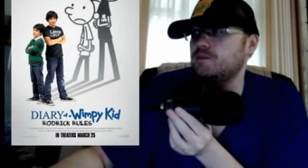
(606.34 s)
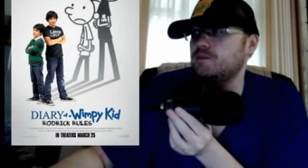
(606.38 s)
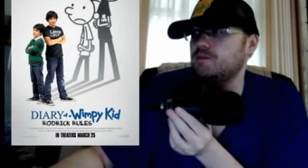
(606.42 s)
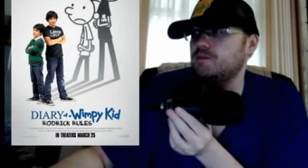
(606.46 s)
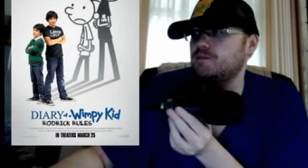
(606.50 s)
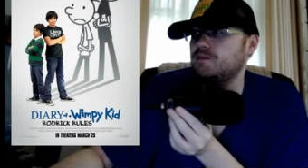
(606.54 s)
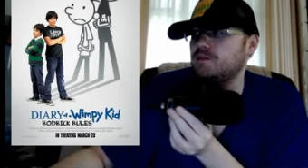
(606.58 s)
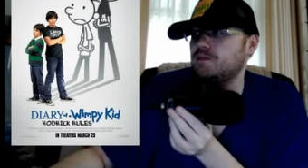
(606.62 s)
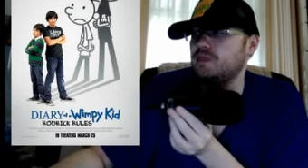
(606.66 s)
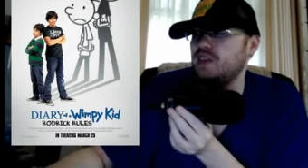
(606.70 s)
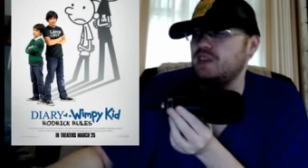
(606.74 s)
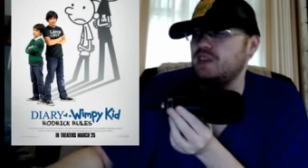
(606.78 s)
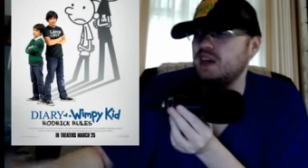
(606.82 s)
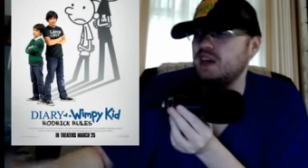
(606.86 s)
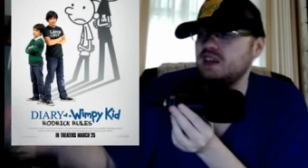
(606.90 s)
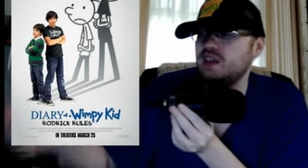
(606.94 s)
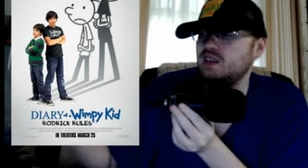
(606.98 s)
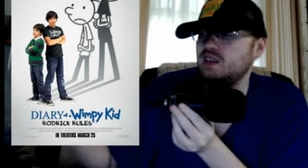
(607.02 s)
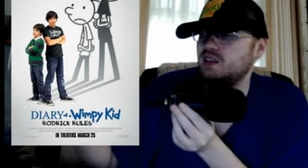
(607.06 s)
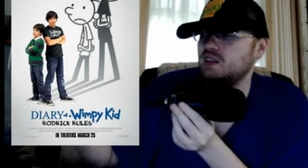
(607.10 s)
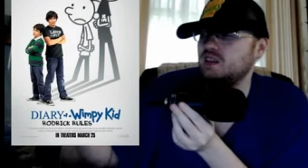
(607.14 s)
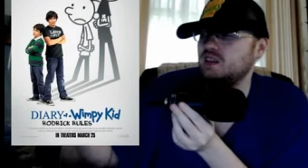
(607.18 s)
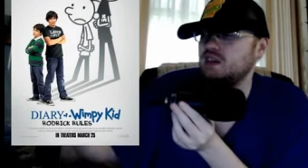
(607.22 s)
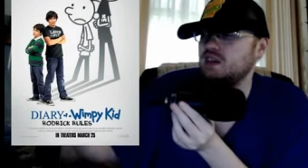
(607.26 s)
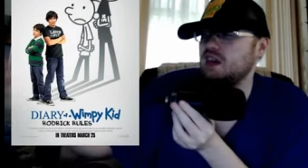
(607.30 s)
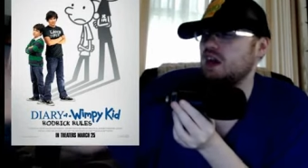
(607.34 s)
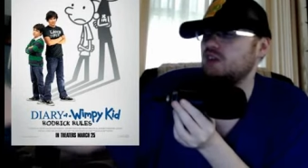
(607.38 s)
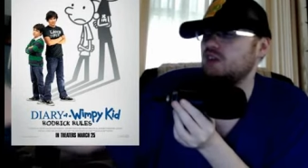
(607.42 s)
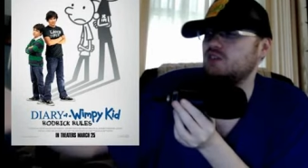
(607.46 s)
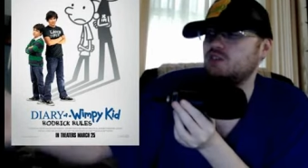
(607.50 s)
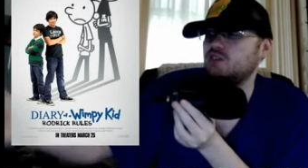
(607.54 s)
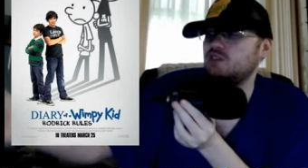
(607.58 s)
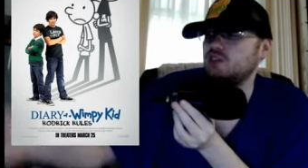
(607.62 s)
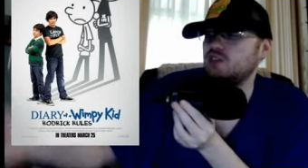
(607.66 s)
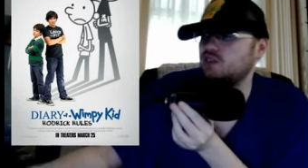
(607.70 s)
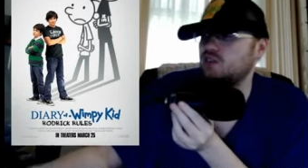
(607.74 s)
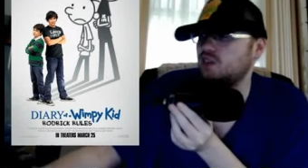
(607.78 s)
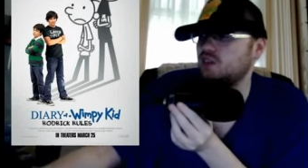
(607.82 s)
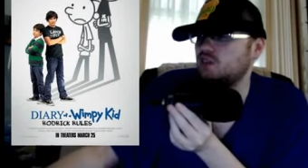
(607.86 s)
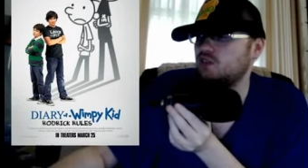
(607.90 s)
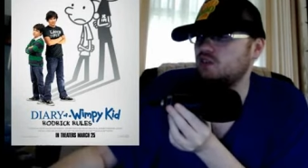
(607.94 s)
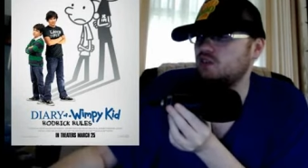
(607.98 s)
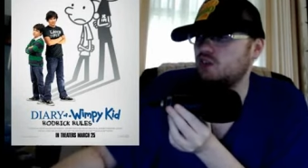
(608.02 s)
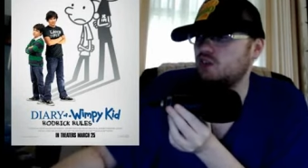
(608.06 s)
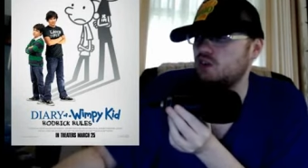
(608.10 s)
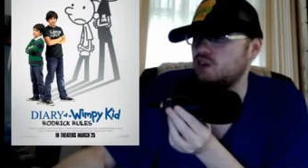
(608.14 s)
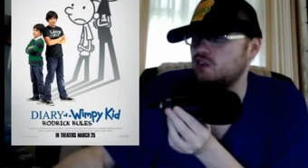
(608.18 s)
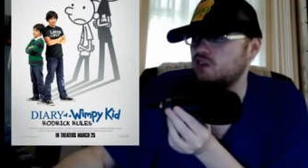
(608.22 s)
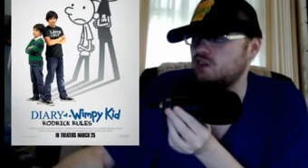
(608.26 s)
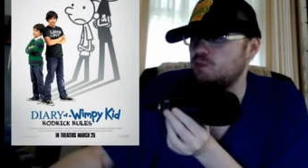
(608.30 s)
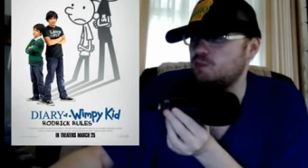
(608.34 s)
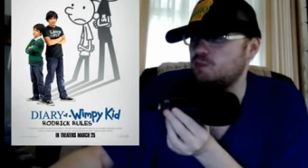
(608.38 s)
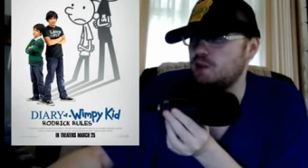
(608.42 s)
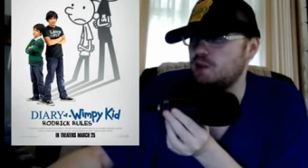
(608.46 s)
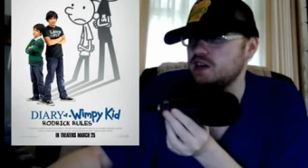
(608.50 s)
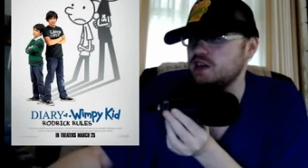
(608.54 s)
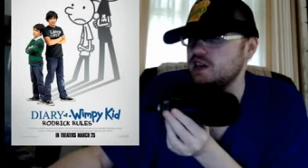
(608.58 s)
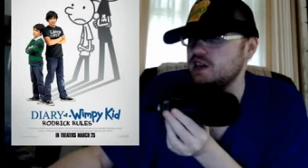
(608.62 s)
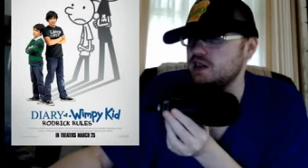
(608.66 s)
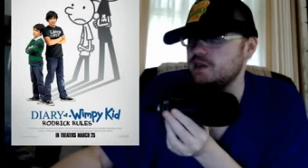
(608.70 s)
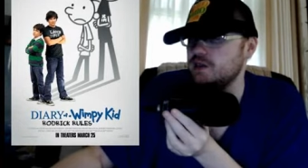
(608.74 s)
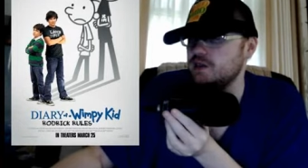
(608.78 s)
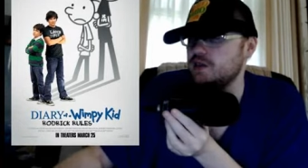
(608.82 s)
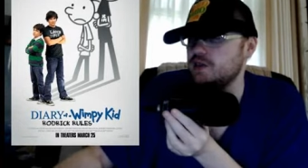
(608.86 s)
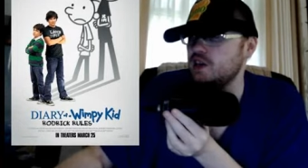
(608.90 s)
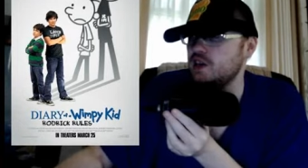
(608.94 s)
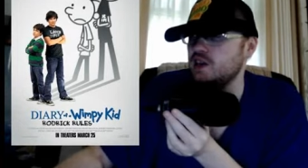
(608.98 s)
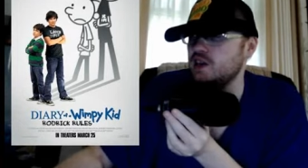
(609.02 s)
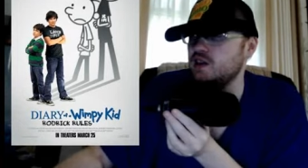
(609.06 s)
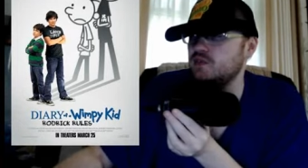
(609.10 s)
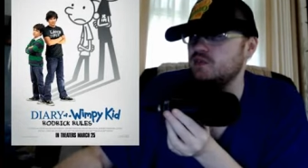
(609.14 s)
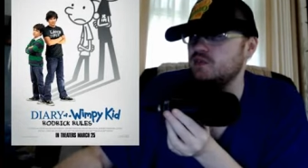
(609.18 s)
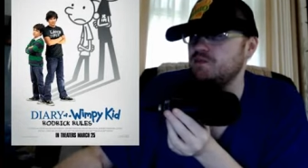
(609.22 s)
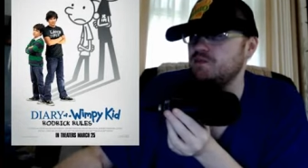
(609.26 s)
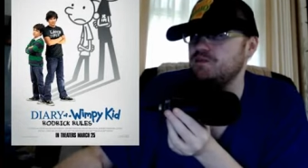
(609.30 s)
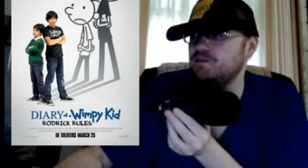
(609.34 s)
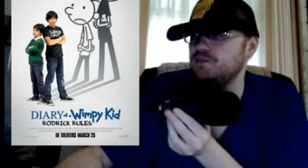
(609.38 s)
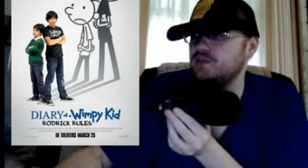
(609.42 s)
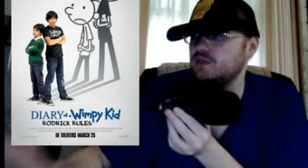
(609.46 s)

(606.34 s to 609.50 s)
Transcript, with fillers: Then he actually sits on a spitey thing.